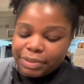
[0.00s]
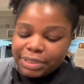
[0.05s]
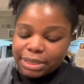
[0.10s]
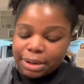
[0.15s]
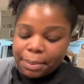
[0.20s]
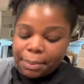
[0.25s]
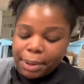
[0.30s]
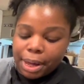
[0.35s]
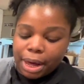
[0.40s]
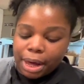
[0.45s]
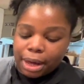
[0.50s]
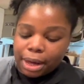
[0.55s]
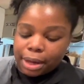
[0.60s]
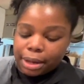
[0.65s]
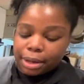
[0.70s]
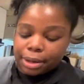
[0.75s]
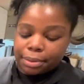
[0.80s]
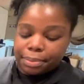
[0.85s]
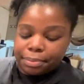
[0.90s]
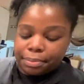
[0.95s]
some
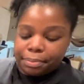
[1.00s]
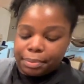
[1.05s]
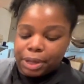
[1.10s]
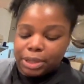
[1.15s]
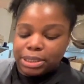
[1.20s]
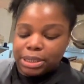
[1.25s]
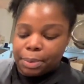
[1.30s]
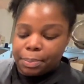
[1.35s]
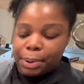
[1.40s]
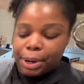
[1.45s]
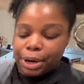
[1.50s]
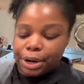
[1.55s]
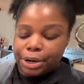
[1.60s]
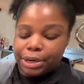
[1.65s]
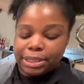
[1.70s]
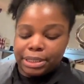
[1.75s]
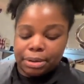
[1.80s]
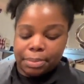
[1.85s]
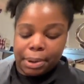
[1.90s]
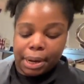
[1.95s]
uh, melted butter,
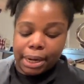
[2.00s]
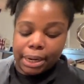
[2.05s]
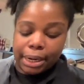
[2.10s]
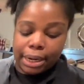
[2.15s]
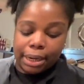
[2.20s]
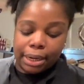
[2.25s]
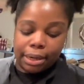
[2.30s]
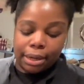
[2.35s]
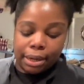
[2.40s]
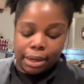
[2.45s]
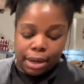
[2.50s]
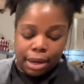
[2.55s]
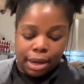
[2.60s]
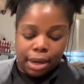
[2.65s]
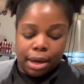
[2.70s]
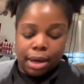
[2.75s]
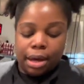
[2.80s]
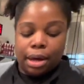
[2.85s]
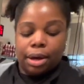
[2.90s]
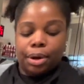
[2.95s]
some honey.
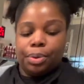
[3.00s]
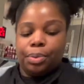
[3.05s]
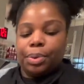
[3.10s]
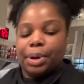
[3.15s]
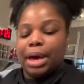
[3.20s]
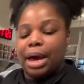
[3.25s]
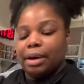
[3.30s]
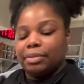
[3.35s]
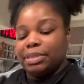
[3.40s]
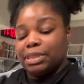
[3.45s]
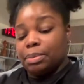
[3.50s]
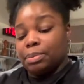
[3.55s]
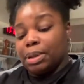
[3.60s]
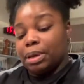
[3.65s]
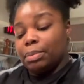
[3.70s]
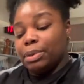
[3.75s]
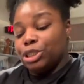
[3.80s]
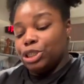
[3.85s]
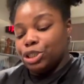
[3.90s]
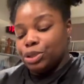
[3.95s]
We have some
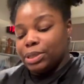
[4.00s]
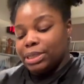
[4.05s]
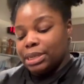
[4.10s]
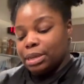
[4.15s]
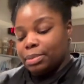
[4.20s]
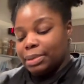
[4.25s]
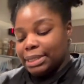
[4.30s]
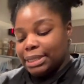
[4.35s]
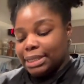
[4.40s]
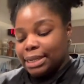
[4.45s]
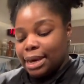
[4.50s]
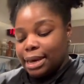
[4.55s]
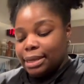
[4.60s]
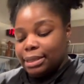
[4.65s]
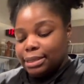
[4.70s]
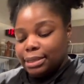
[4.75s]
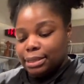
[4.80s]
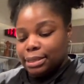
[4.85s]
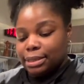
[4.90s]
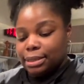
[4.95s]
lemon juice, lemon
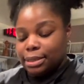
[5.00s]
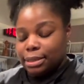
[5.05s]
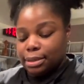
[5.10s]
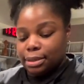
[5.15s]
zest,